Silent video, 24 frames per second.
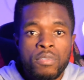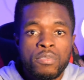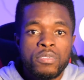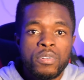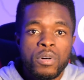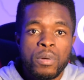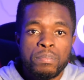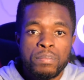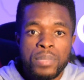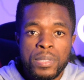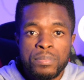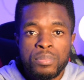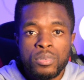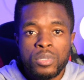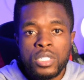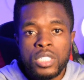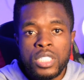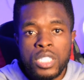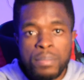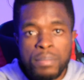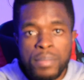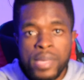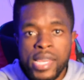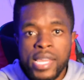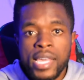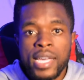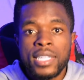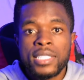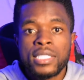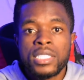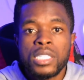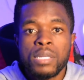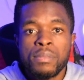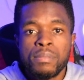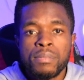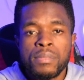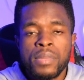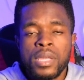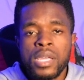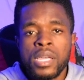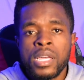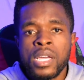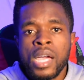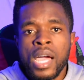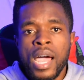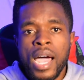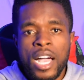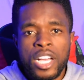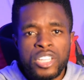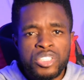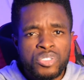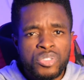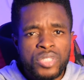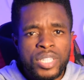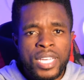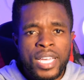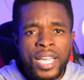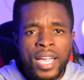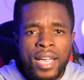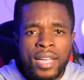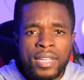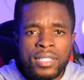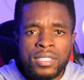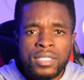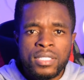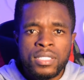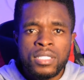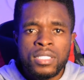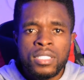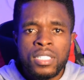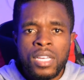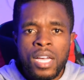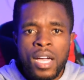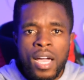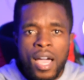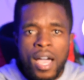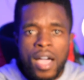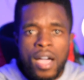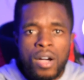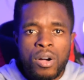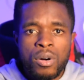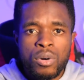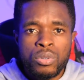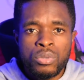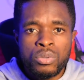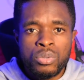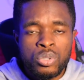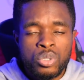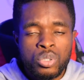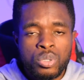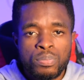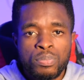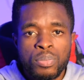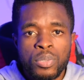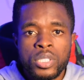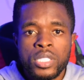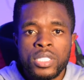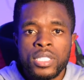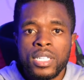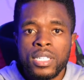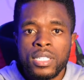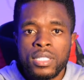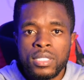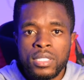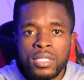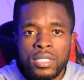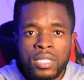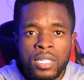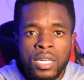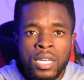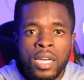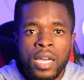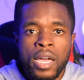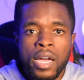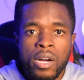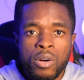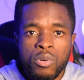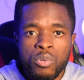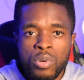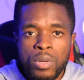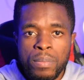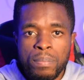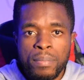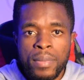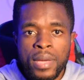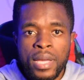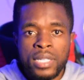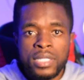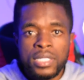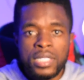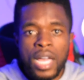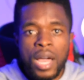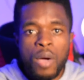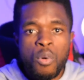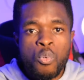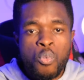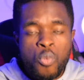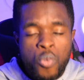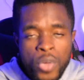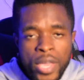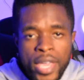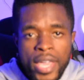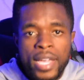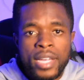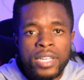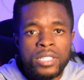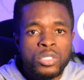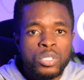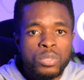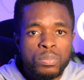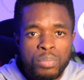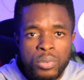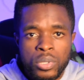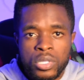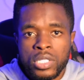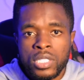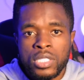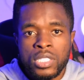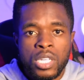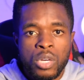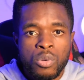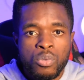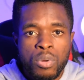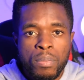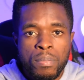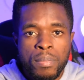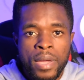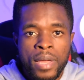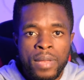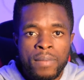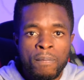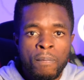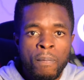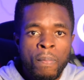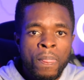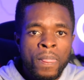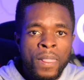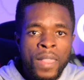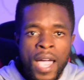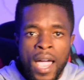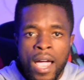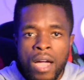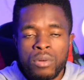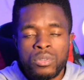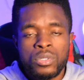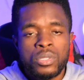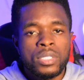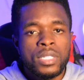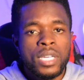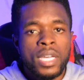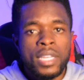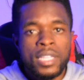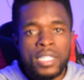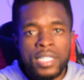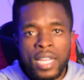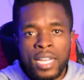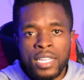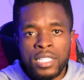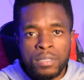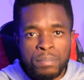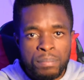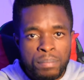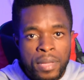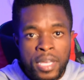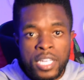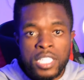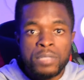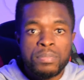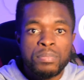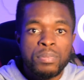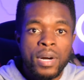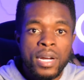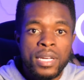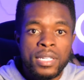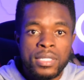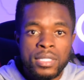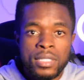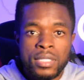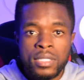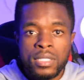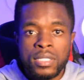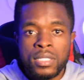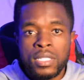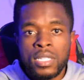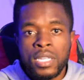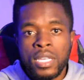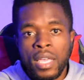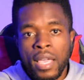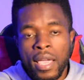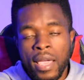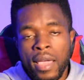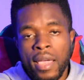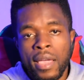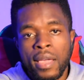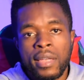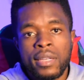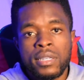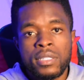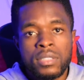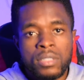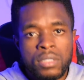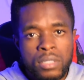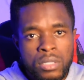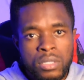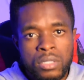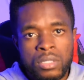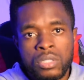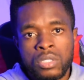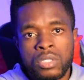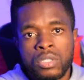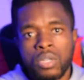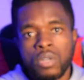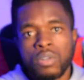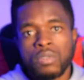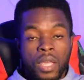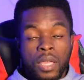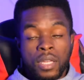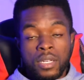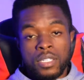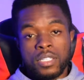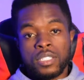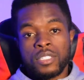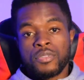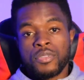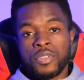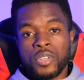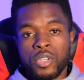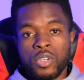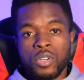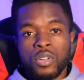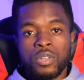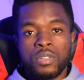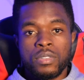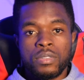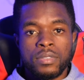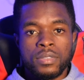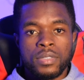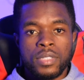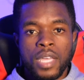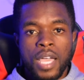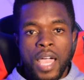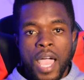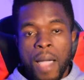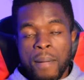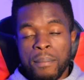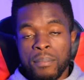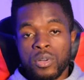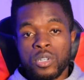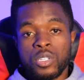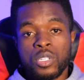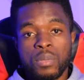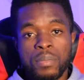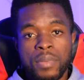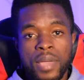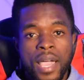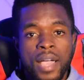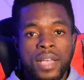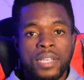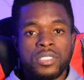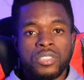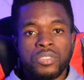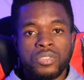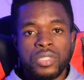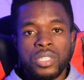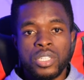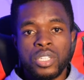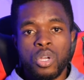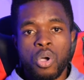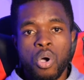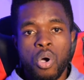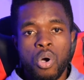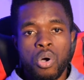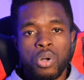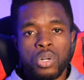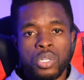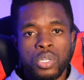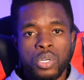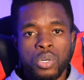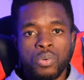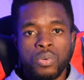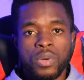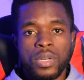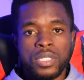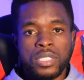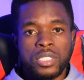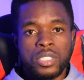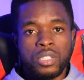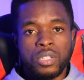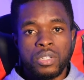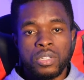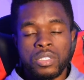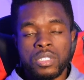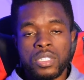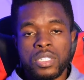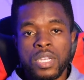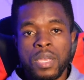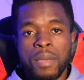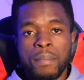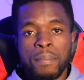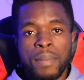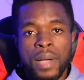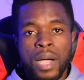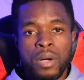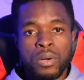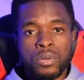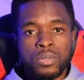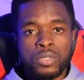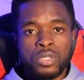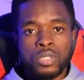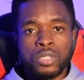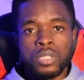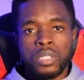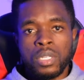from people in the media team as regards how to purchase equipment, where to purchase equipment, how to get it at the best prices and stuff. In this video, I'm going to be answering all the questions about